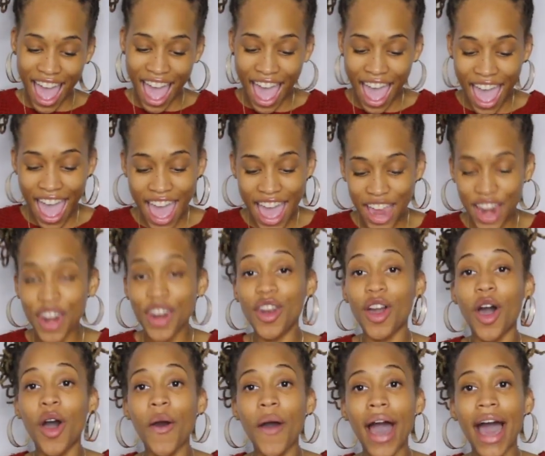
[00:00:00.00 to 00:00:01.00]
I had
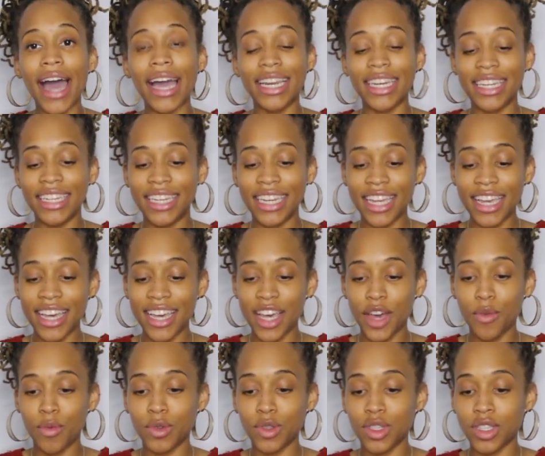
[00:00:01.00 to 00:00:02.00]
no
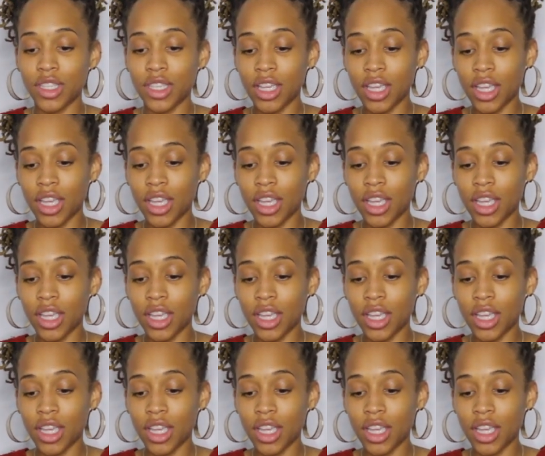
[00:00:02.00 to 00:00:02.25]
idea it was